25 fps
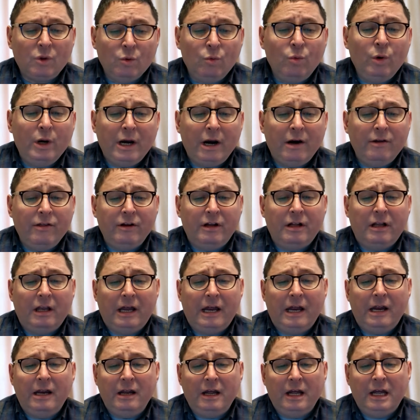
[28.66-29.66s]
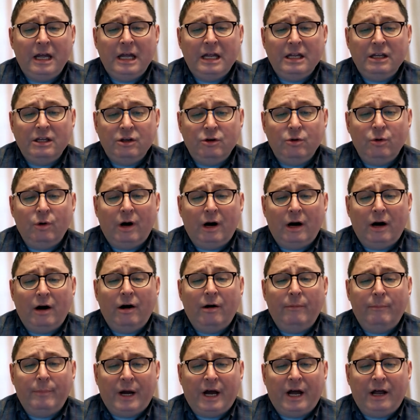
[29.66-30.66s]
We are the clay. You are
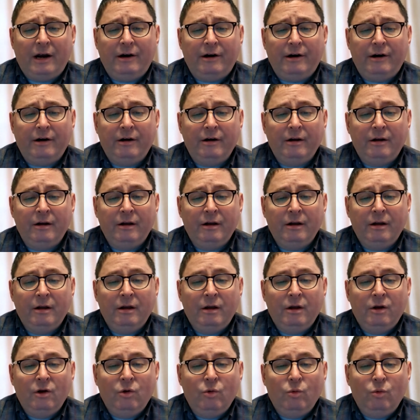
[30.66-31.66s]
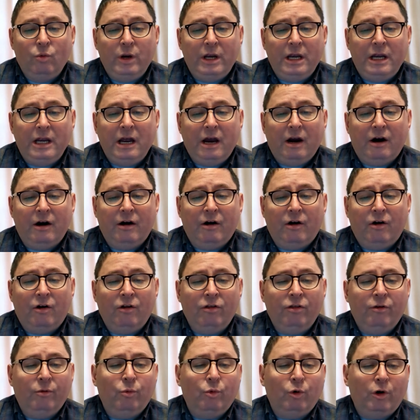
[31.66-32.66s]
our potter. We are
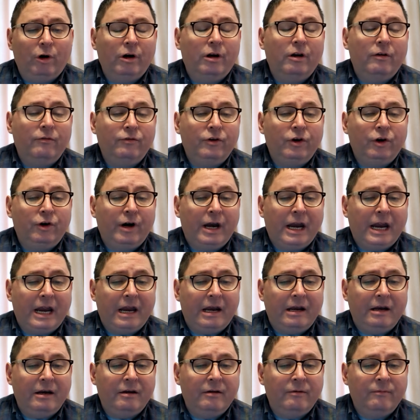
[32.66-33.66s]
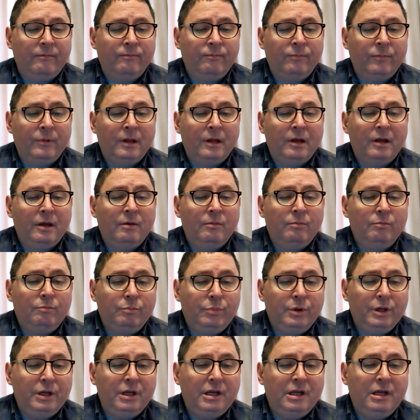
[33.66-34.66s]
all the work of your hand.
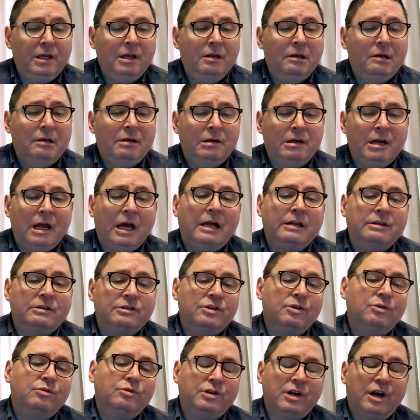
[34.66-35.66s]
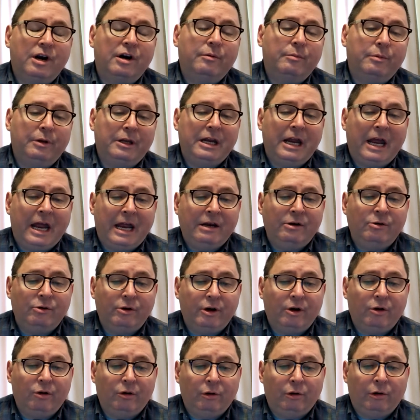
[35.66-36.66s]
Be not so terribly angry,
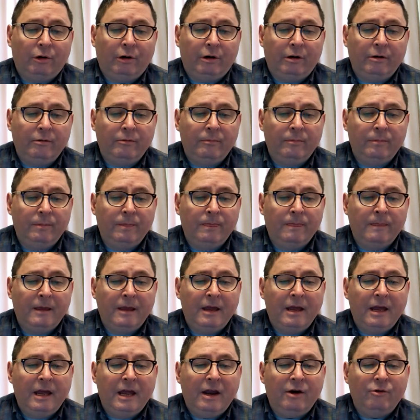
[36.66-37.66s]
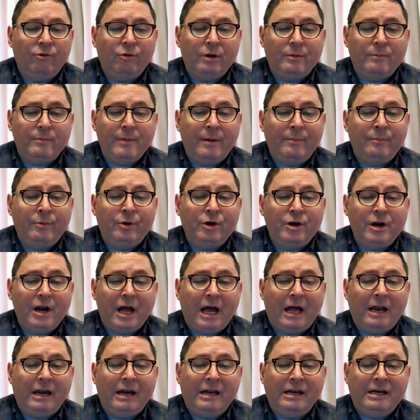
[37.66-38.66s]
O Lord, and remember
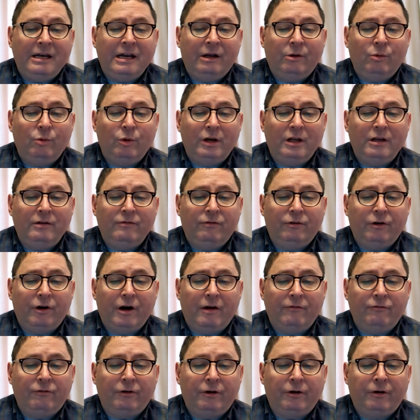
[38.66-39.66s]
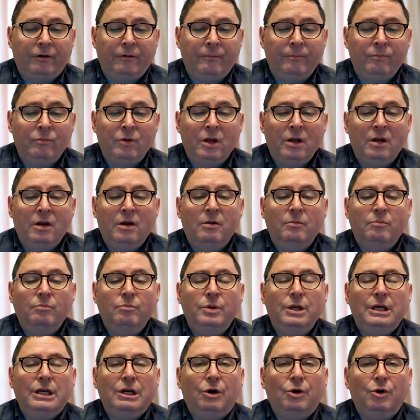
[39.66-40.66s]
not iniquity forever.
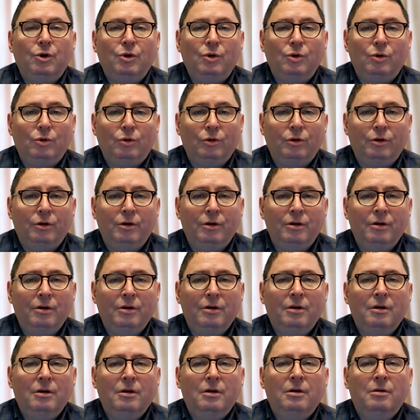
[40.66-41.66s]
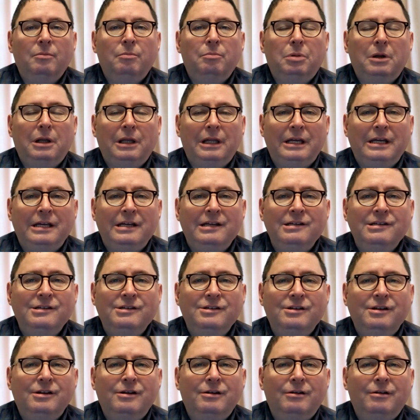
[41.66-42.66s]
Behold,
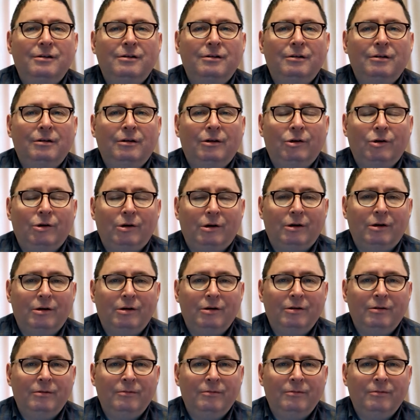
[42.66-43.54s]
please look."